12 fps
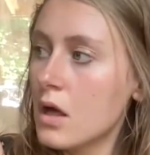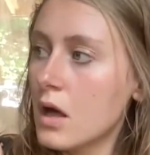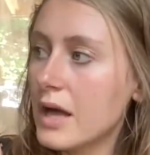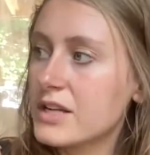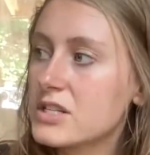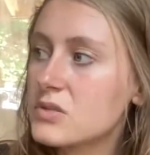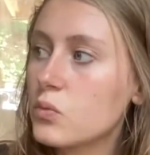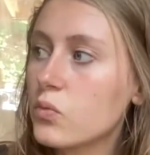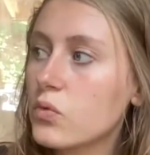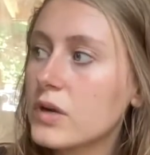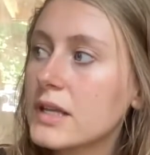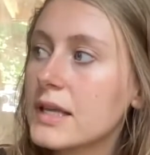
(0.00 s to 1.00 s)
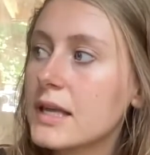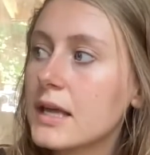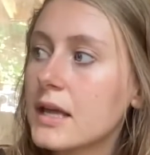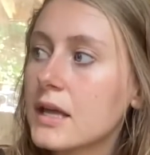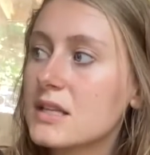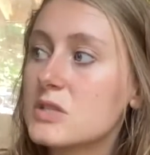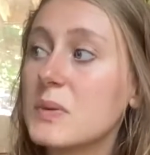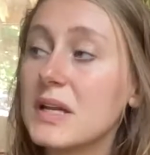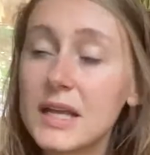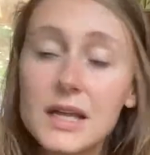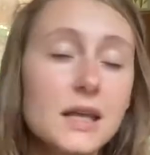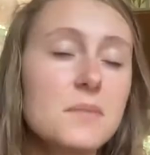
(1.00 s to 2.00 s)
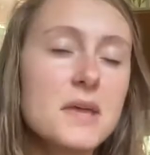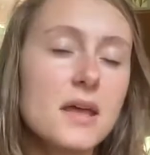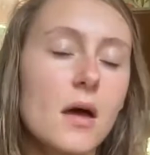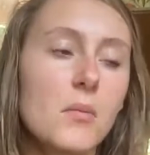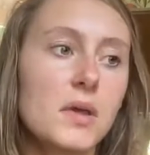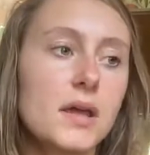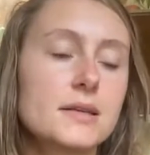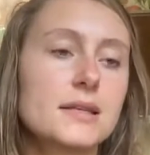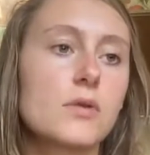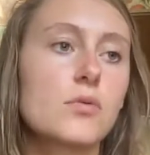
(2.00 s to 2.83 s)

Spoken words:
I just really, it's been eating me up, because